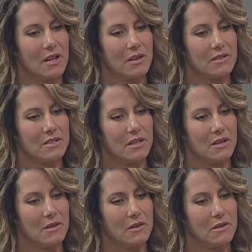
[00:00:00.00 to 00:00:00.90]
that
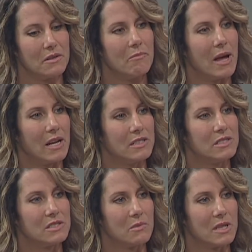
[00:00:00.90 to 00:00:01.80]
uh,
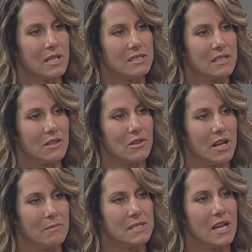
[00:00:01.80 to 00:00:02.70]
manages with us, and her
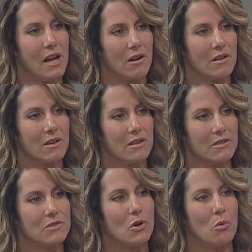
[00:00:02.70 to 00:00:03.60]
name's Erin
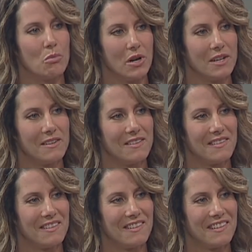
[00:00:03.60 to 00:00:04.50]
Dobrin.
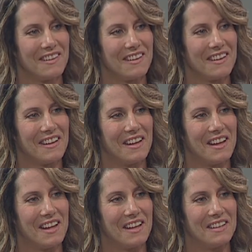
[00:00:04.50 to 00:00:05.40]
Okay.
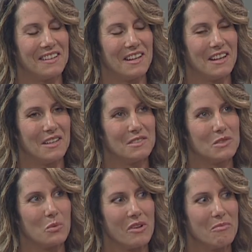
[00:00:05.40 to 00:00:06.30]
And uh,
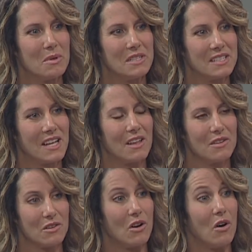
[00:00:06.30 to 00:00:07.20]
so we've been
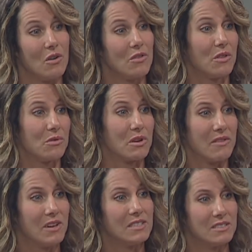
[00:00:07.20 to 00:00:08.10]
together, all, the three
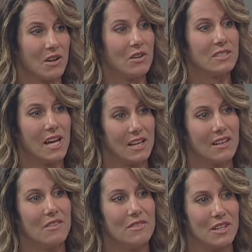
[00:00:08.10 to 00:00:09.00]
of us, all
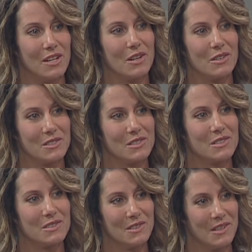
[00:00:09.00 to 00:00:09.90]
10 of the years.
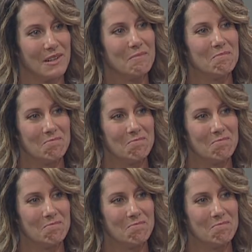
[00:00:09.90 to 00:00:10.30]
Oh, you have? Mm